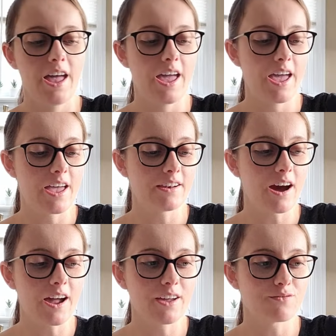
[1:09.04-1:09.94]
And
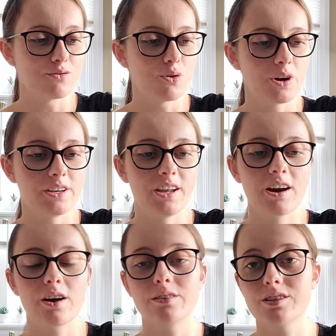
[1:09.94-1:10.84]
I have no
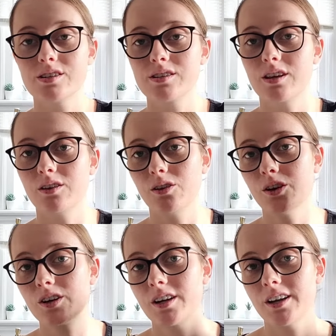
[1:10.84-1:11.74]
idea how this is gonna
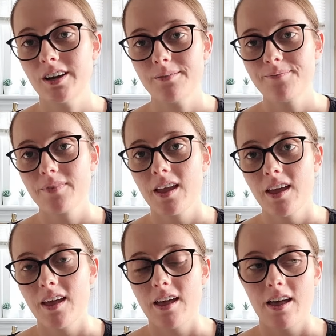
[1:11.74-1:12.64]
look.
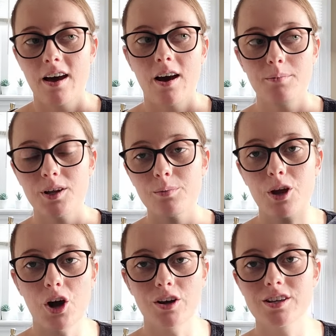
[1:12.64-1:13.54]
I'm gonna
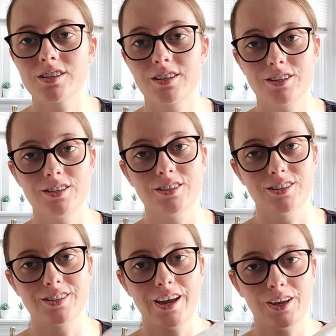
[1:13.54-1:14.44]
be honest, this is
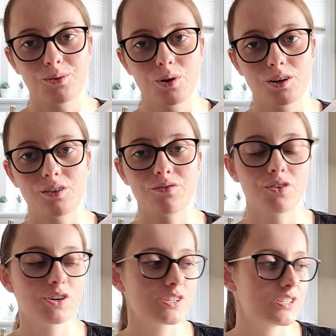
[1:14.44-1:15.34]
the second one. The
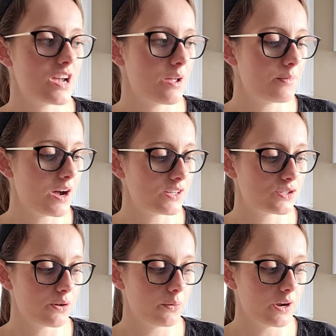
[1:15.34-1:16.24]
first time I
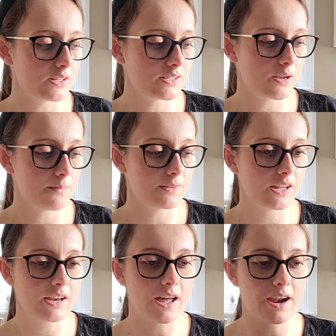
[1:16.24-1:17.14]
sewed on
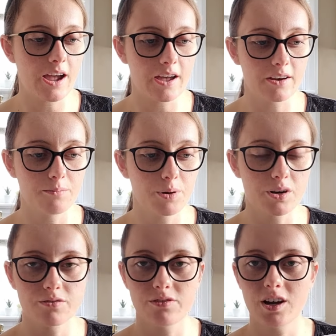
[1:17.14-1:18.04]
something that had
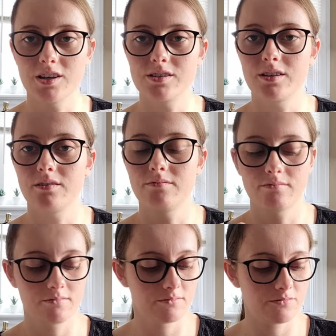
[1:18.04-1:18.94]
butterflies and
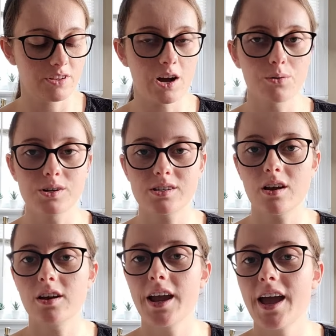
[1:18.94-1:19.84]
flowers
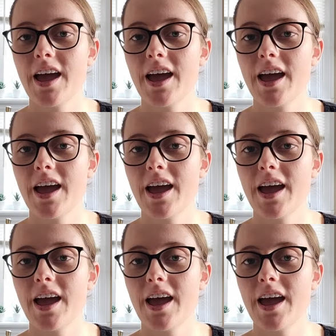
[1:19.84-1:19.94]
on,